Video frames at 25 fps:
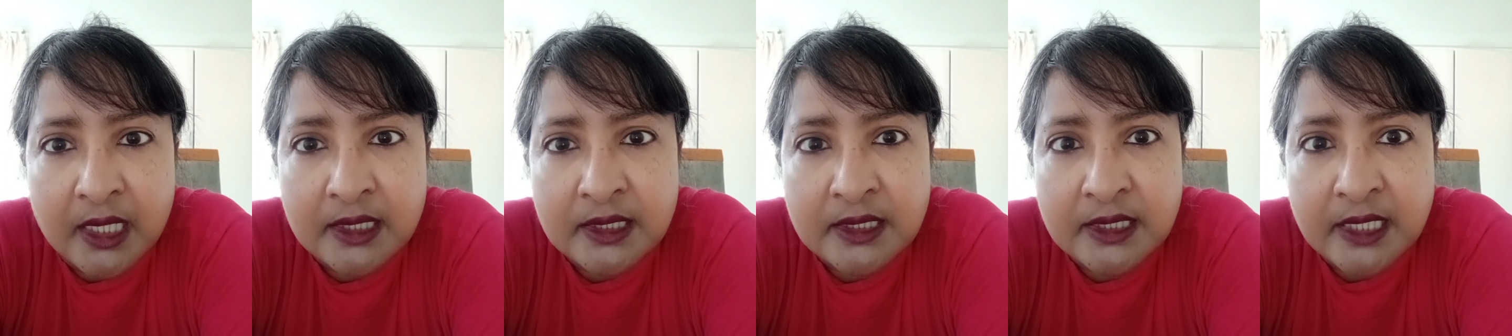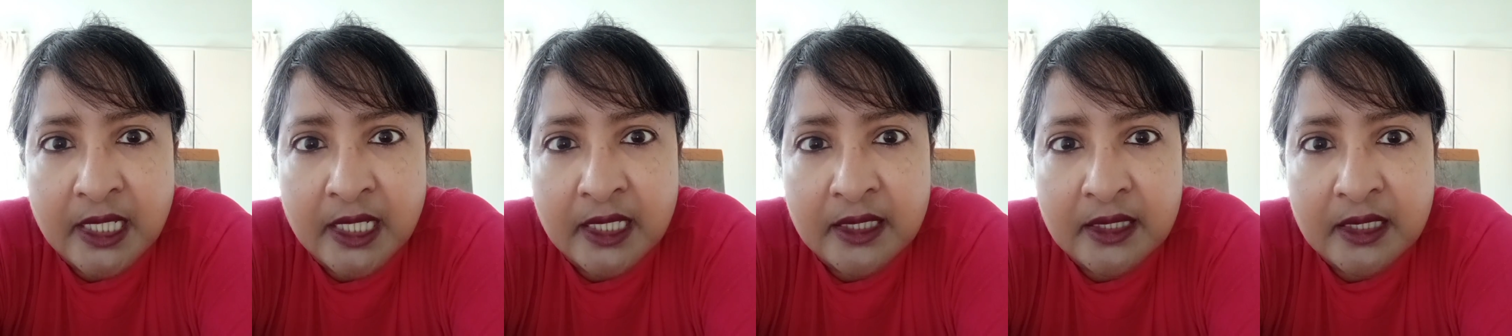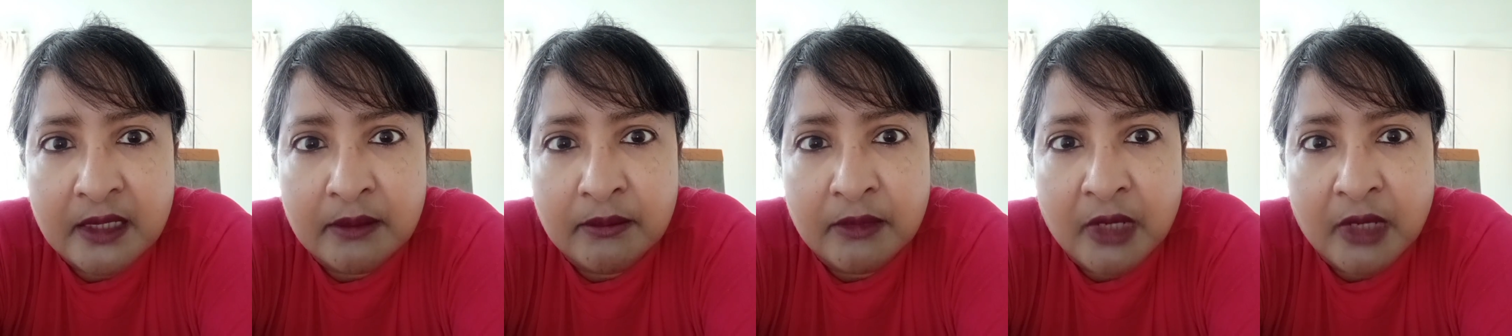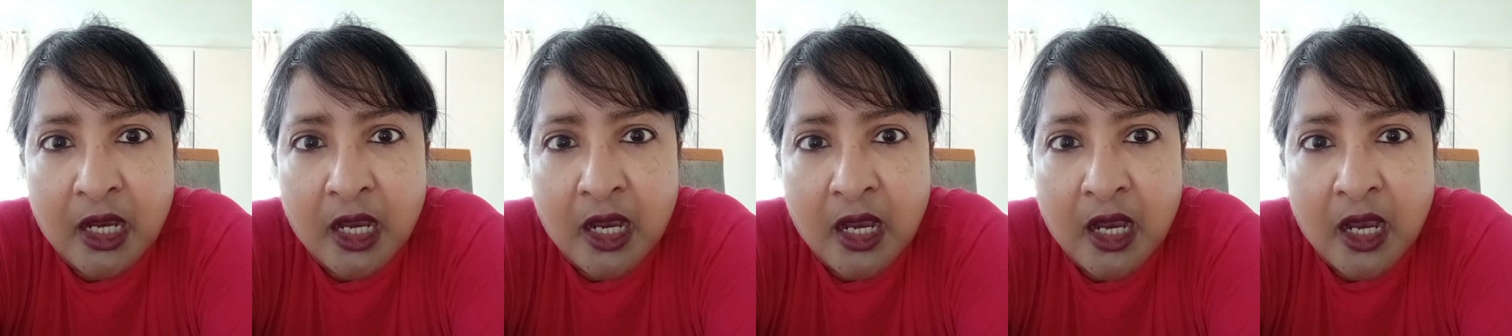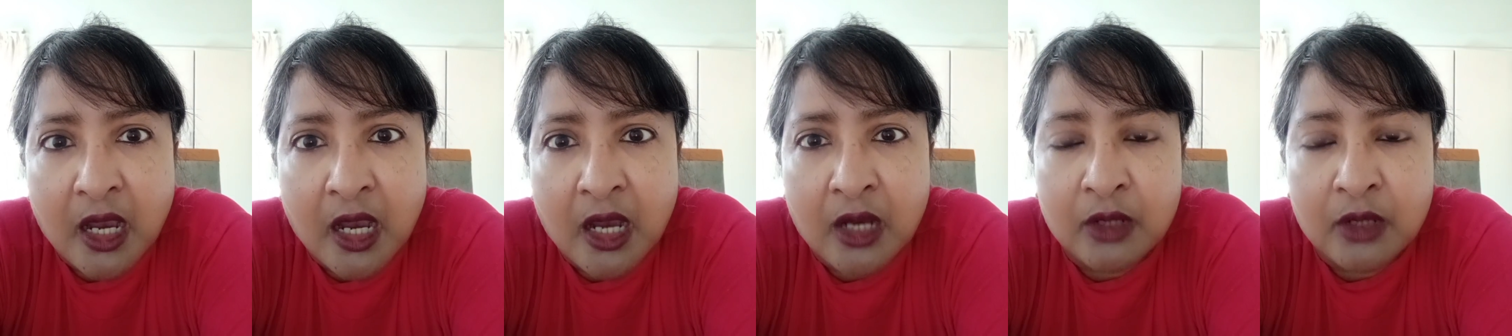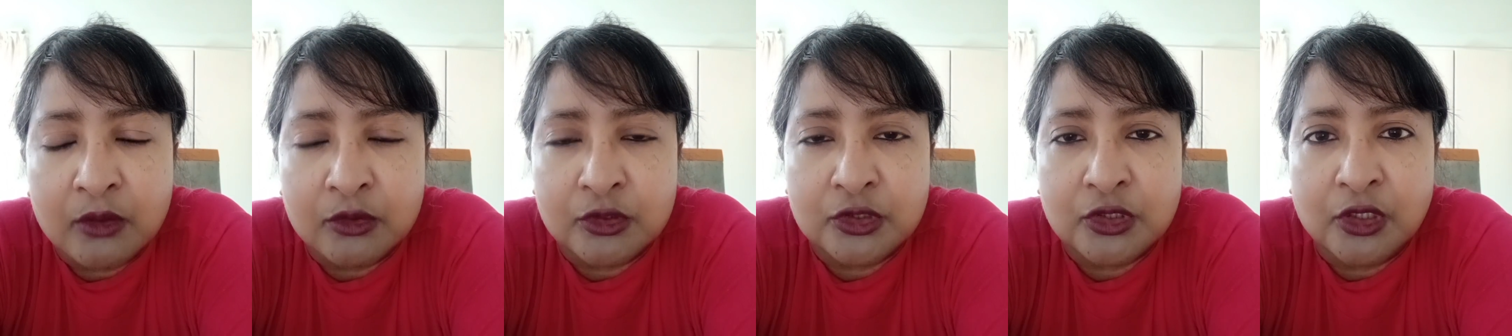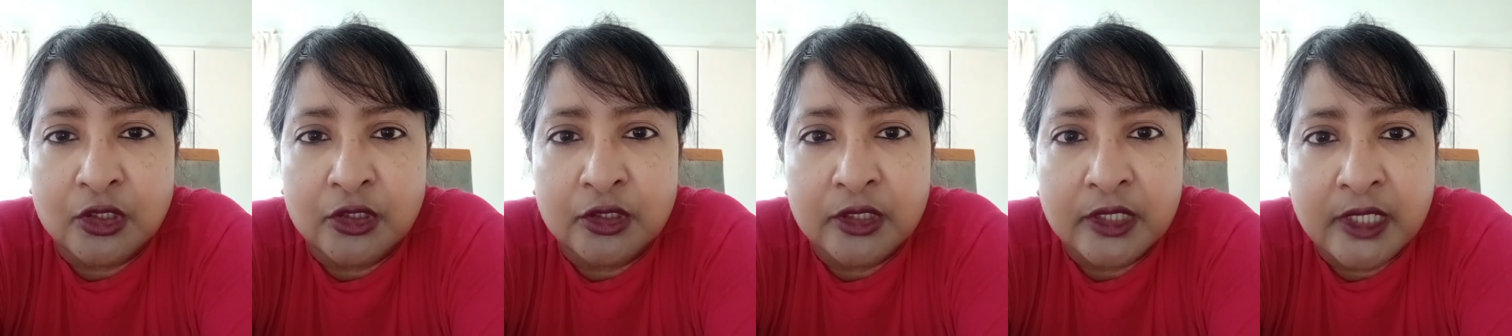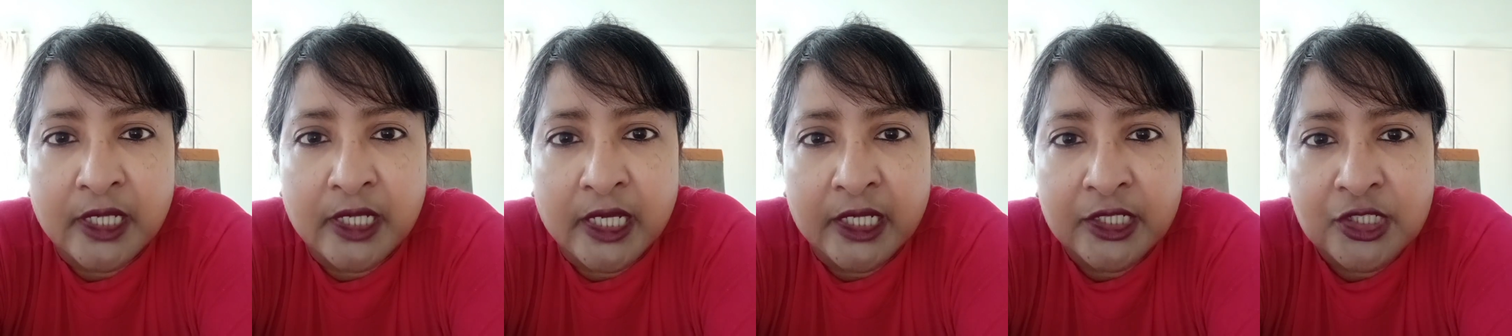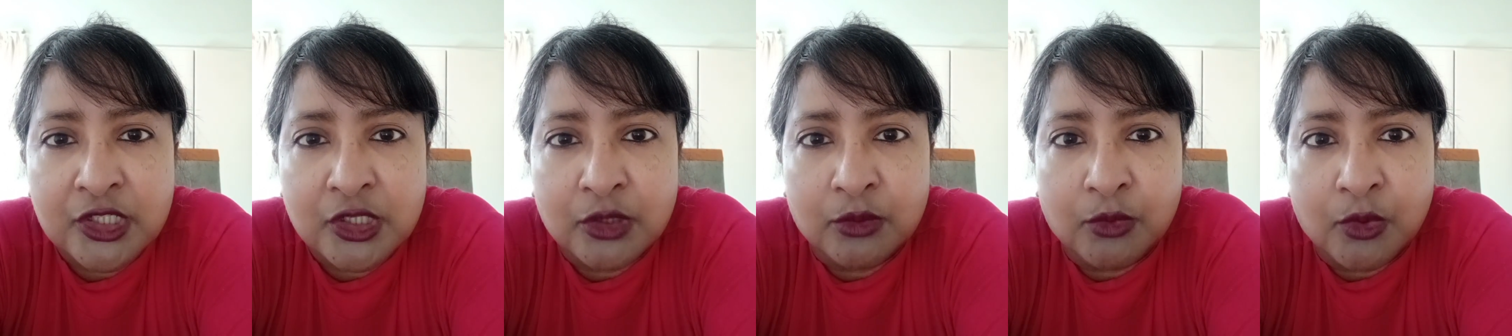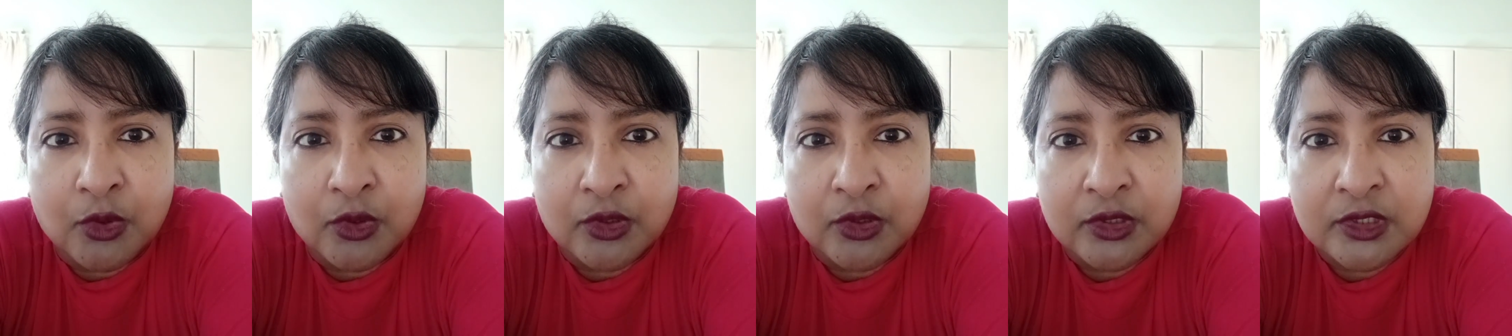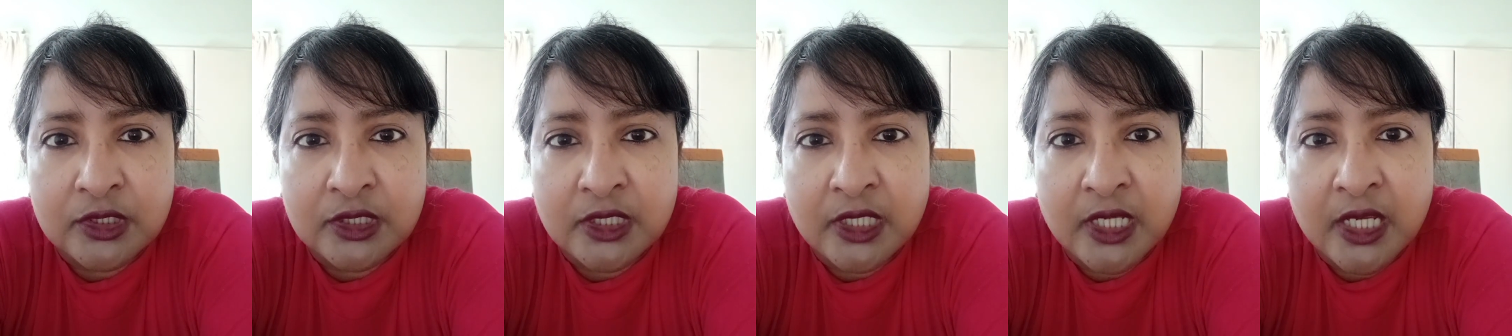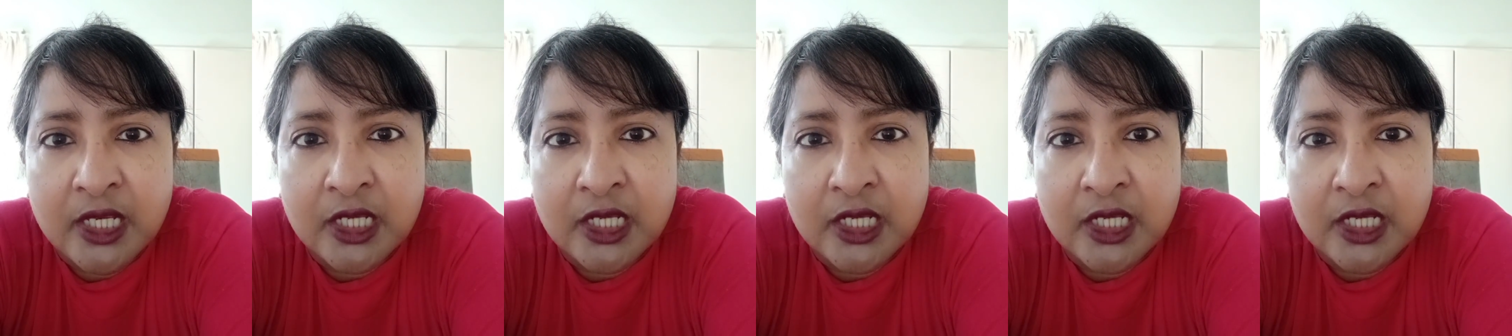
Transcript: take them out on nature walks,